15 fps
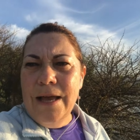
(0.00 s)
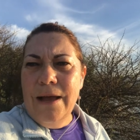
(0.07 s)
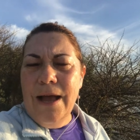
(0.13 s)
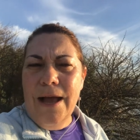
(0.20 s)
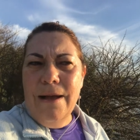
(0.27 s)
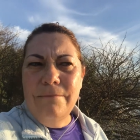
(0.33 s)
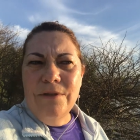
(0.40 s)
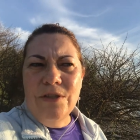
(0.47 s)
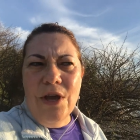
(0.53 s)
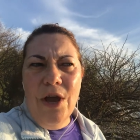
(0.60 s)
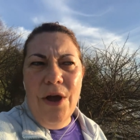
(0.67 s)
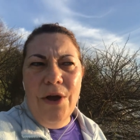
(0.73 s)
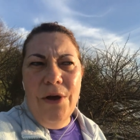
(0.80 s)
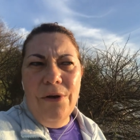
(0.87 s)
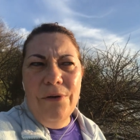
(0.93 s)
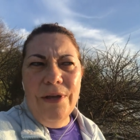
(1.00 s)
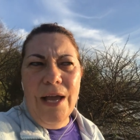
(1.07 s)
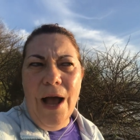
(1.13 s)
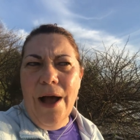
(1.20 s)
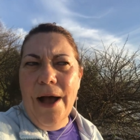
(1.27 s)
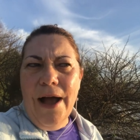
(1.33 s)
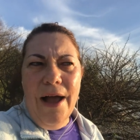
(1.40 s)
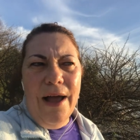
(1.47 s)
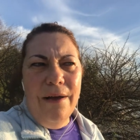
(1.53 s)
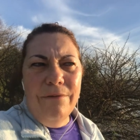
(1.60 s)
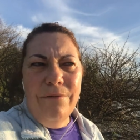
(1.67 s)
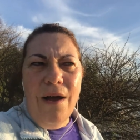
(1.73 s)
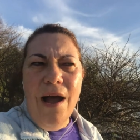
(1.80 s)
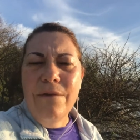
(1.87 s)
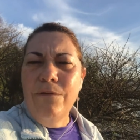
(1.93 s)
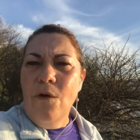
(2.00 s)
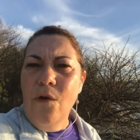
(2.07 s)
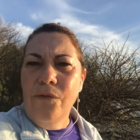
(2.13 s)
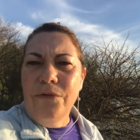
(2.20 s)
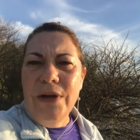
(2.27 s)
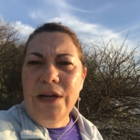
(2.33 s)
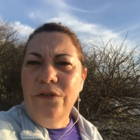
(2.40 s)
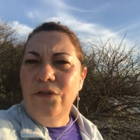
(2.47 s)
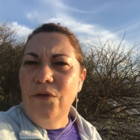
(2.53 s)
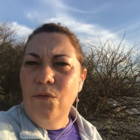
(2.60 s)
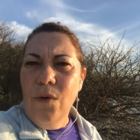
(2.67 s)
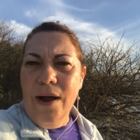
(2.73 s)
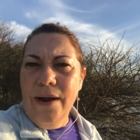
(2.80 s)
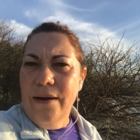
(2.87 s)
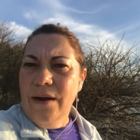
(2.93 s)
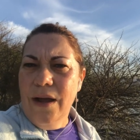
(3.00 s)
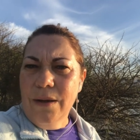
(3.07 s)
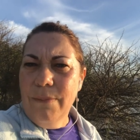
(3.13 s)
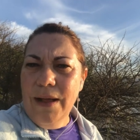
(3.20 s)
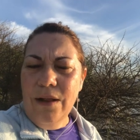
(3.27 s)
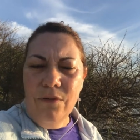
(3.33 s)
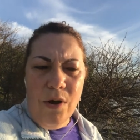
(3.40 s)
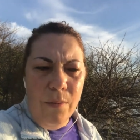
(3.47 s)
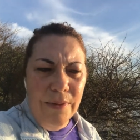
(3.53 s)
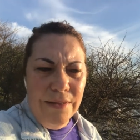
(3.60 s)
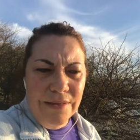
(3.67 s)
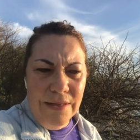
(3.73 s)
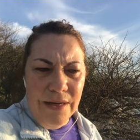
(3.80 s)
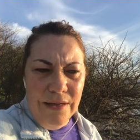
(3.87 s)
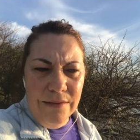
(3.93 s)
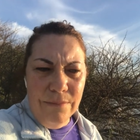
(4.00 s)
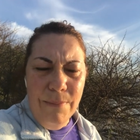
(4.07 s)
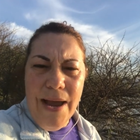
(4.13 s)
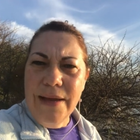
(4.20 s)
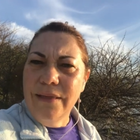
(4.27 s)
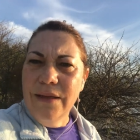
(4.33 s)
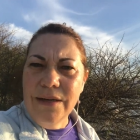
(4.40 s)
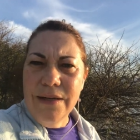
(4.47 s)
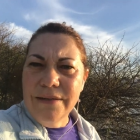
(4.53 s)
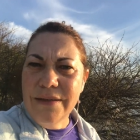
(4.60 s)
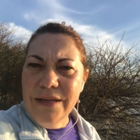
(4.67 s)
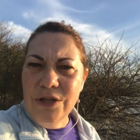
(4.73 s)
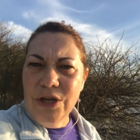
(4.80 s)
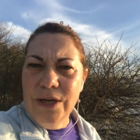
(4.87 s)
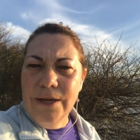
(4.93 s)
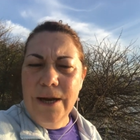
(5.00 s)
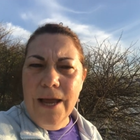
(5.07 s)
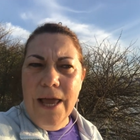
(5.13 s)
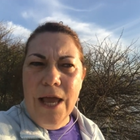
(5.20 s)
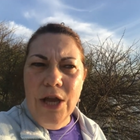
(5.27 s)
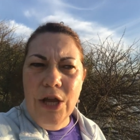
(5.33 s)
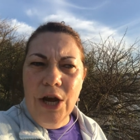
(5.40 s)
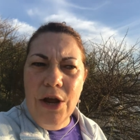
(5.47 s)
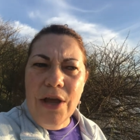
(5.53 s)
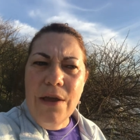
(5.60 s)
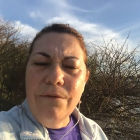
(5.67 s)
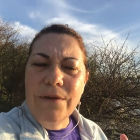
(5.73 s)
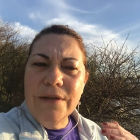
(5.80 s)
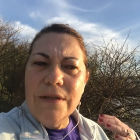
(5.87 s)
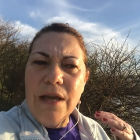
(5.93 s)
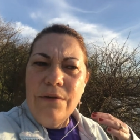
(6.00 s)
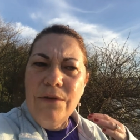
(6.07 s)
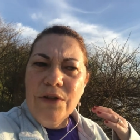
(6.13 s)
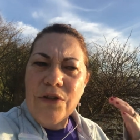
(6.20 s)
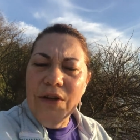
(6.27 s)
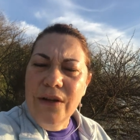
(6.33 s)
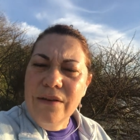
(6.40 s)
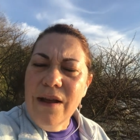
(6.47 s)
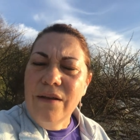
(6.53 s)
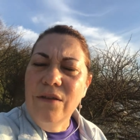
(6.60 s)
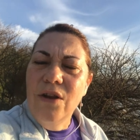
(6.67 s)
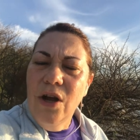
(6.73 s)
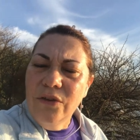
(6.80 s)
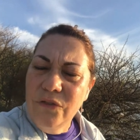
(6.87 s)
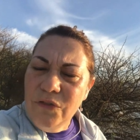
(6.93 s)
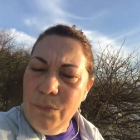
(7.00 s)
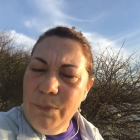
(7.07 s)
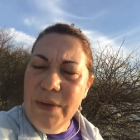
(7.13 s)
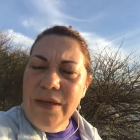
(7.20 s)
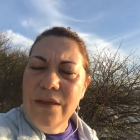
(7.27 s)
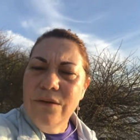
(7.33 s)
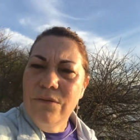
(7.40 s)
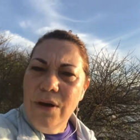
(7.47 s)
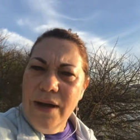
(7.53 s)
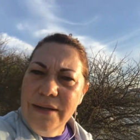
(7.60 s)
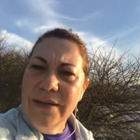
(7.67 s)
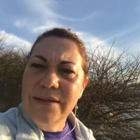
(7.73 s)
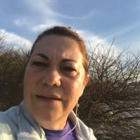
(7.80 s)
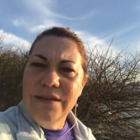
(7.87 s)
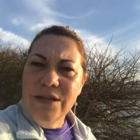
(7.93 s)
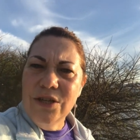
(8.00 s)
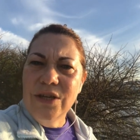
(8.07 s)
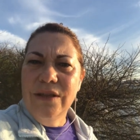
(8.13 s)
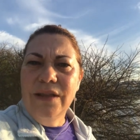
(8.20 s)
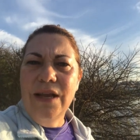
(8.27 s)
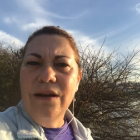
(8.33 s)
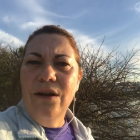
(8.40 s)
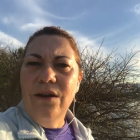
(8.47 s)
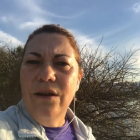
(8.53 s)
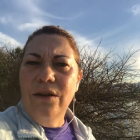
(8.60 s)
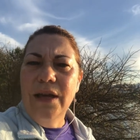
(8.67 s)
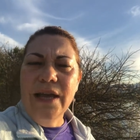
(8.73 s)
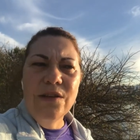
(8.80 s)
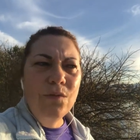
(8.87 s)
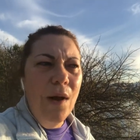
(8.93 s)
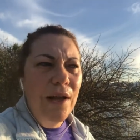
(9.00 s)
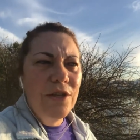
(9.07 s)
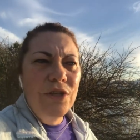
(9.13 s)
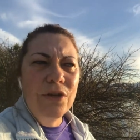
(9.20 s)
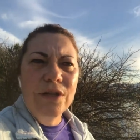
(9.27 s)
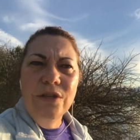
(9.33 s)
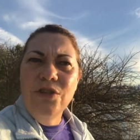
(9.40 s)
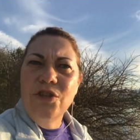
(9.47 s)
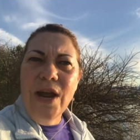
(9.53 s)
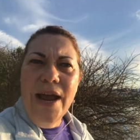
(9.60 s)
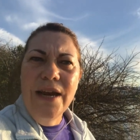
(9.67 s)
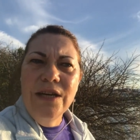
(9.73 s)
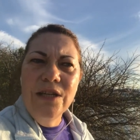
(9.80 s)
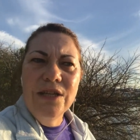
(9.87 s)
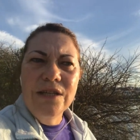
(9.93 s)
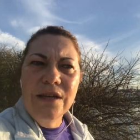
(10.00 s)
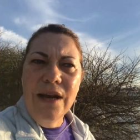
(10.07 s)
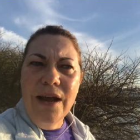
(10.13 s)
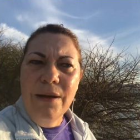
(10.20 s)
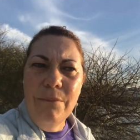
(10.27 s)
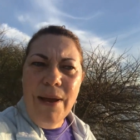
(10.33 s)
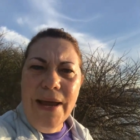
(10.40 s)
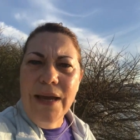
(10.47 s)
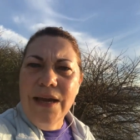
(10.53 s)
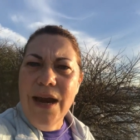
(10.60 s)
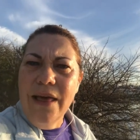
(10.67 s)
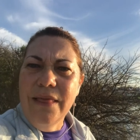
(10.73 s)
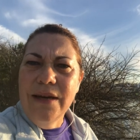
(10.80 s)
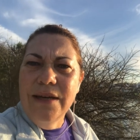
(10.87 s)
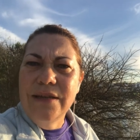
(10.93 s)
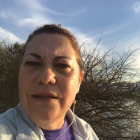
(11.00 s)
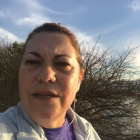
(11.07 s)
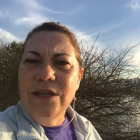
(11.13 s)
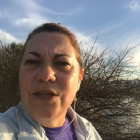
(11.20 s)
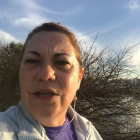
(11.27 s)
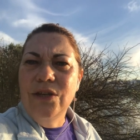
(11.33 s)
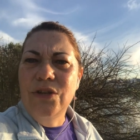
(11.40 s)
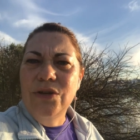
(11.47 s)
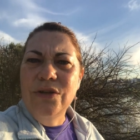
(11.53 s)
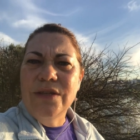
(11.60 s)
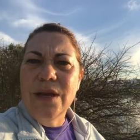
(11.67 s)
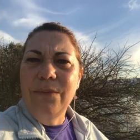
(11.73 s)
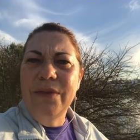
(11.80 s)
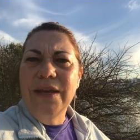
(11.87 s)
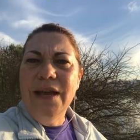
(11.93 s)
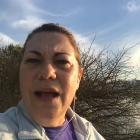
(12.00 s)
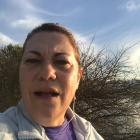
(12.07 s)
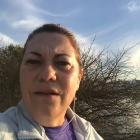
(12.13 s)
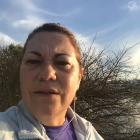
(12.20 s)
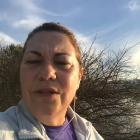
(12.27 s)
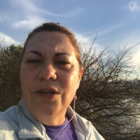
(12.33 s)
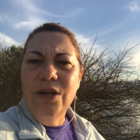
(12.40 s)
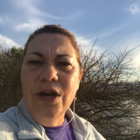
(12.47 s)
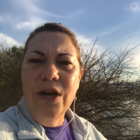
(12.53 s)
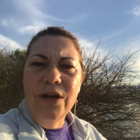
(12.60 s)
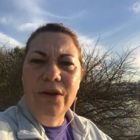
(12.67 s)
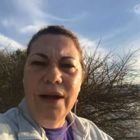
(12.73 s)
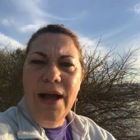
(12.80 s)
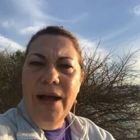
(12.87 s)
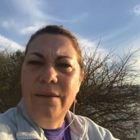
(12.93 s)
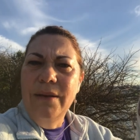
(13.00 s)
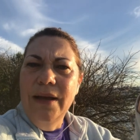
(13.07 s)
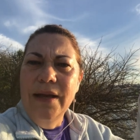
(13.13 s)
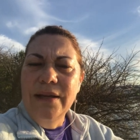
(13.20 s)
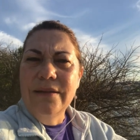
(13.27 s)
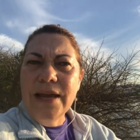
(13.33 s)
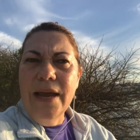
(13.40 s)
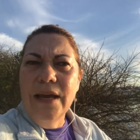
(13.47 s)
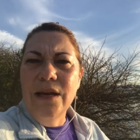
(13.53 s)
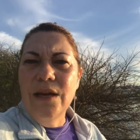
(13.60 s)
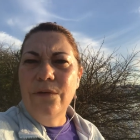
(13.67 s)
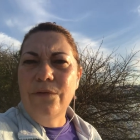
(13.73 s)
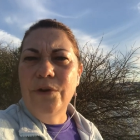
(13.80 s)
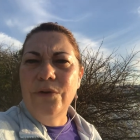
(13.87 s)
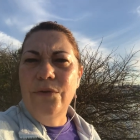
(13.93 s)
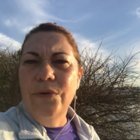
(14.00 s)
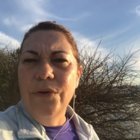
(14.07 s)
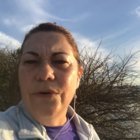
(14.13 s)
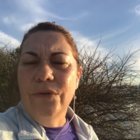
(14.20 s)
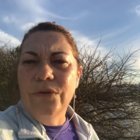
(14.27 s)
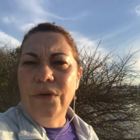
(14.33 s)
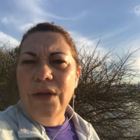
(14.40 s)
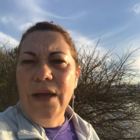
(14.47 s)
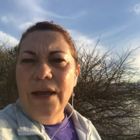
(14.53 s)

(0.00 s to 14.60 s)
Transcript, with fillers: Um, so yeah, uh, five, four, three, two, one, like Mel Robbins says, make the decision. You know, if it if it turns out not to be the right decision, then guess what? You can change, uh, make another decision, do something else. You know, uh, take a different route.